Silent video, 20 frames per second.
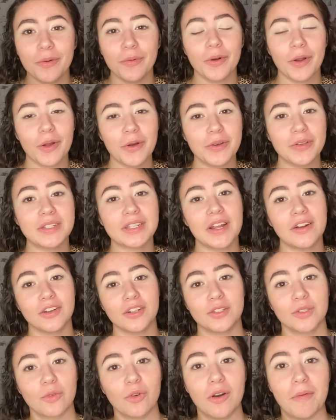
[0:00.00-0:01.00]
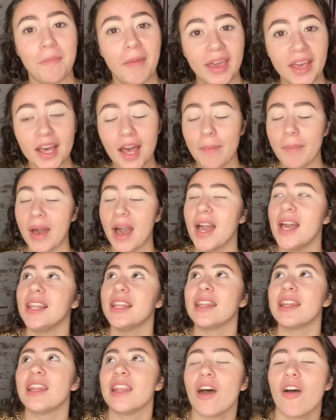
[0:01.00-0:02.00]
Rose _makeup. I
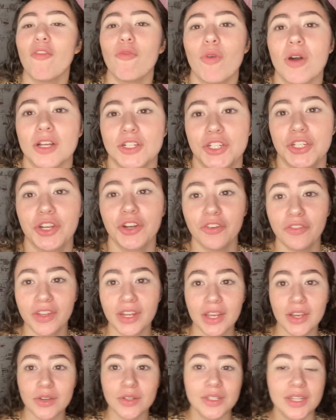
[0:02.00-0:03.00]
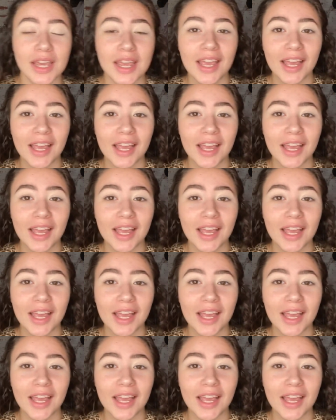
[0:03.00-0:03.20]
love watching her videos.